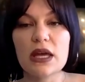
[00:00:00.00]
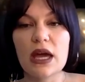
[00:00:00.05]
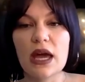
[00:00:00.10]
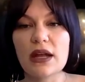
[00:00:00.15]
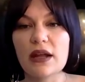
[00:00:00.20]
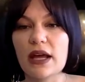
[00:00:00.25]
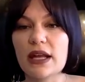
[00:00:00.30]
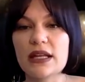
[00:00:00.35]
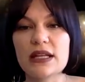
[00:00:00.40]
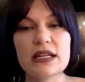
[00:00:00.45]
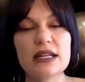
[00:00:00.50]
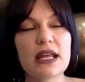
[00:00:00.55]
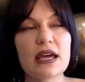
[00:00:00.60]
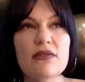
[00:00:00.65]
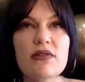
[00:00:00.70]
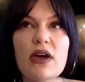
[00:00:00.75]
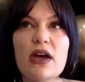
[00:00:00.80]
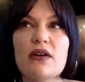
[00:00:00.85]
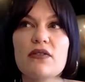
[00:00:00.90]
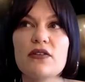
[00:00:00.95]
And I
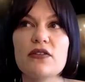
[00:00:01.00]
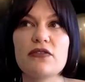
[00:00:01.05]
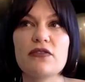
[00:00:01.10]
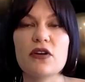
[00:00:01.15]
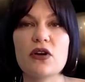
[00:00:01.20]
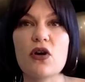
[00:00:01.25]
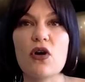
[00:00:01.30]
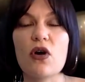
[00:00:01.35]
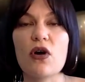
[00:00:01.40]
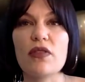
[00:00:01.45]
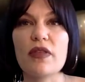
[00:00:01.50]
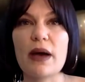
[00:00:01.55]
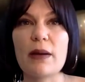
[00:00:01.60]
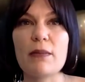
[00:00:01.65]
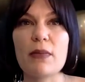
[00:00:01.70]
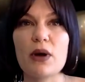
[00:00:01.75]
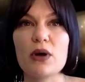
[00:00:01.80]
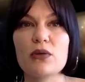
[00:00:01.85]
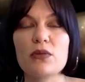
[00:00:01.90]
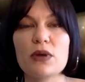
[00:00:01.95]
never, ever forgot that
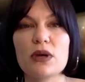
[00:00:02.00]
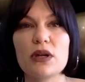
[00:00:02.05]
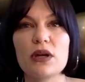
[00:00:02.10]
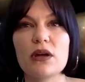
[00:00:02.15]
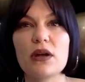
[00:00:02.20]
moment.